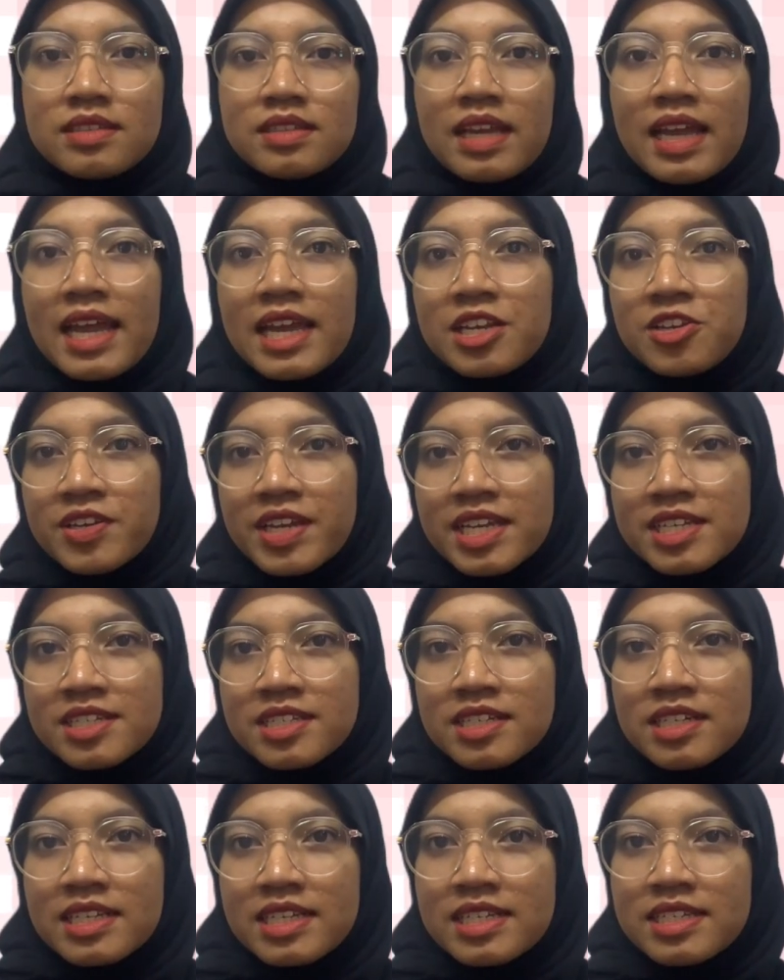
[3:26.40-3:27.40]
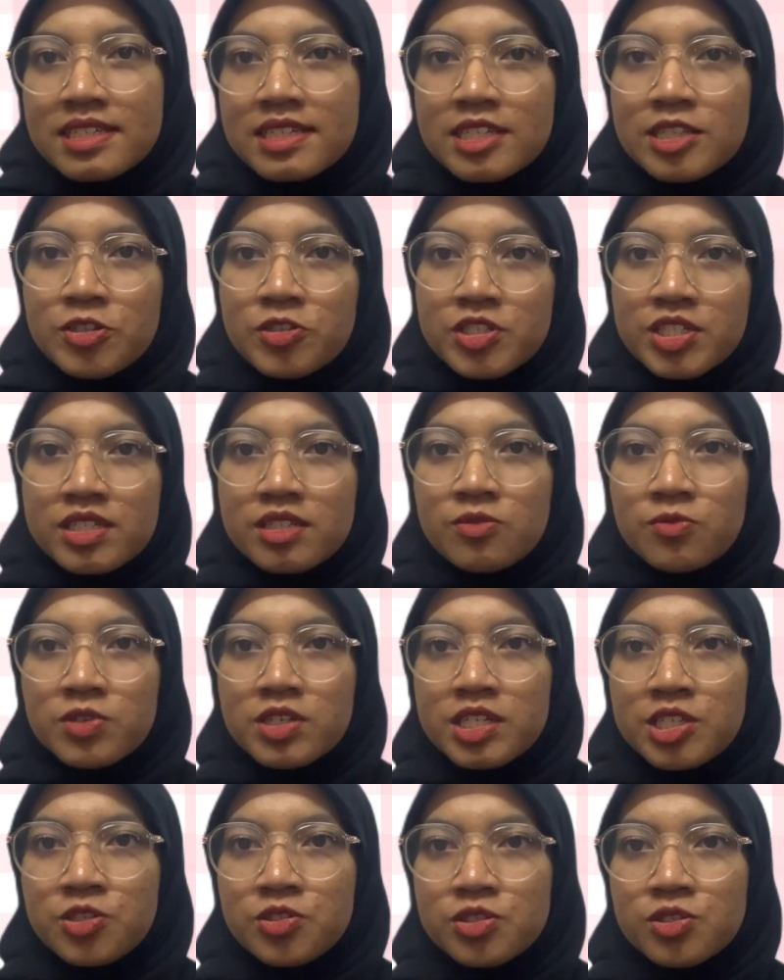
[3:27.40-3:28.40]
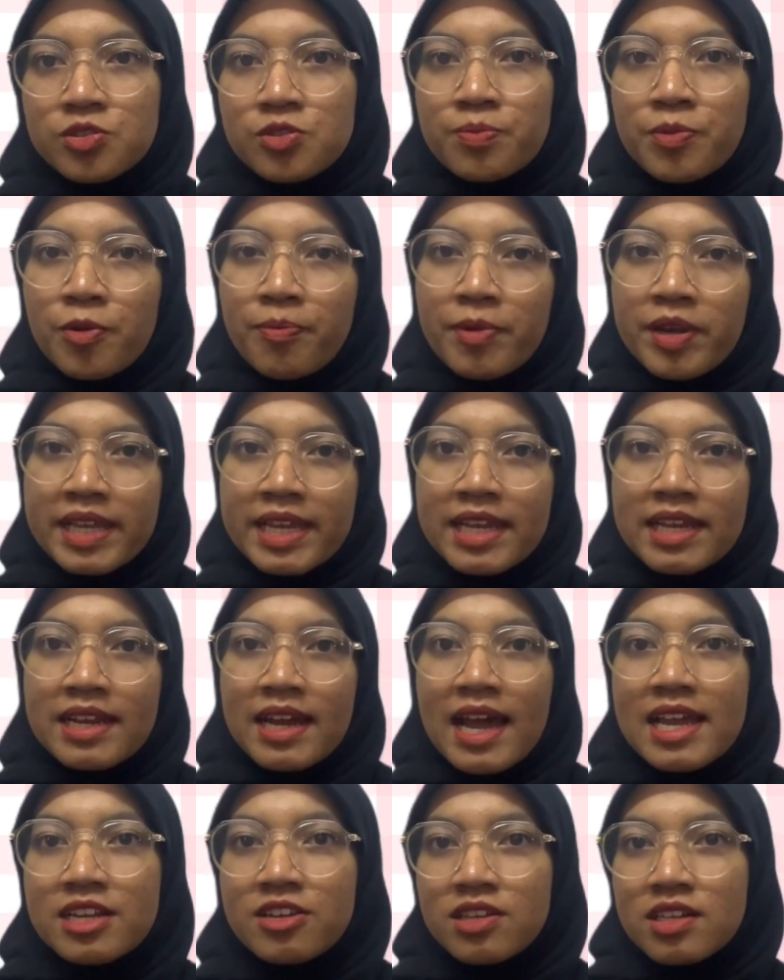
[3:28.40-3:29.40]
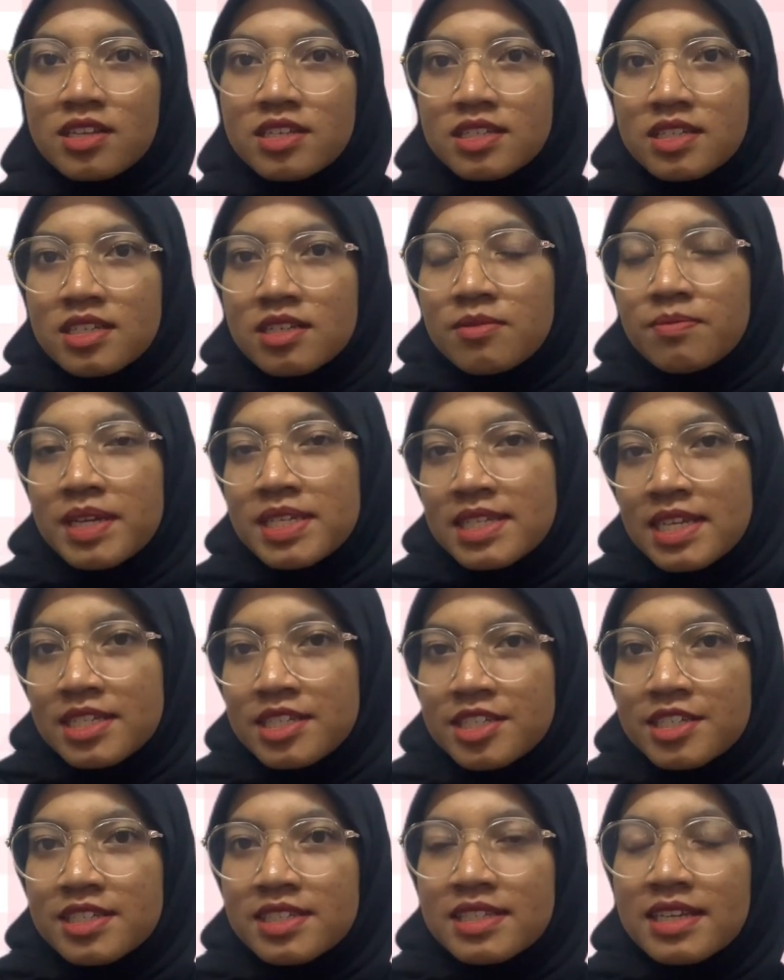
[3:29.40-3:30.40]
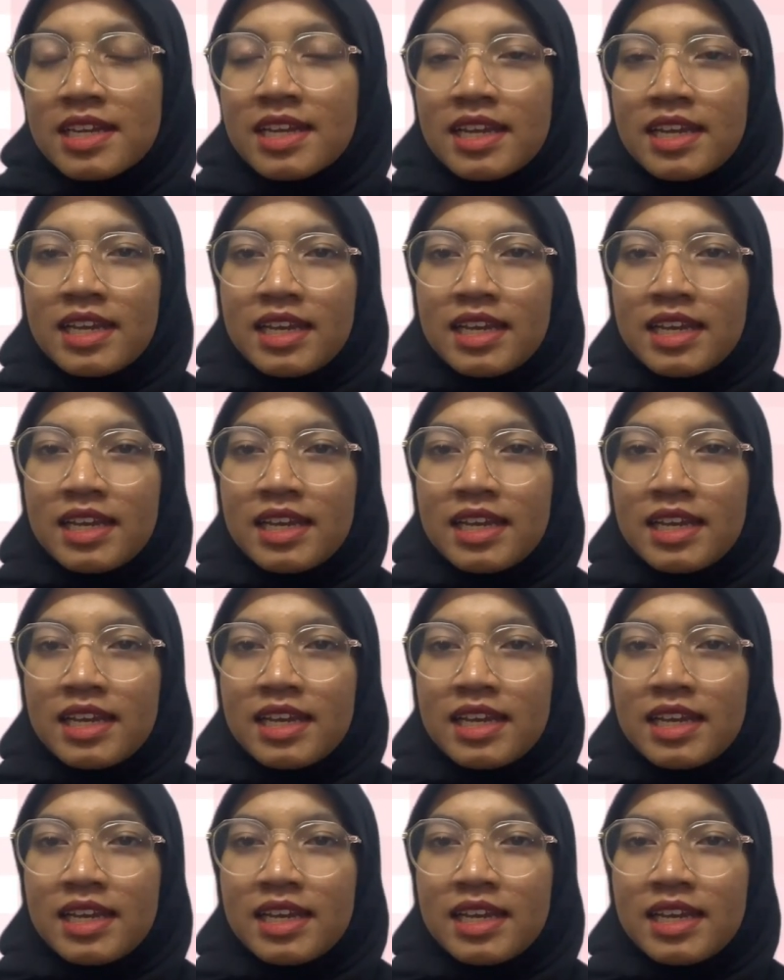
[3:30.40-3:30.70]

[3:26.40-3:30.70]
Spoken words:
Educational institutions were used to propagate ideological messages.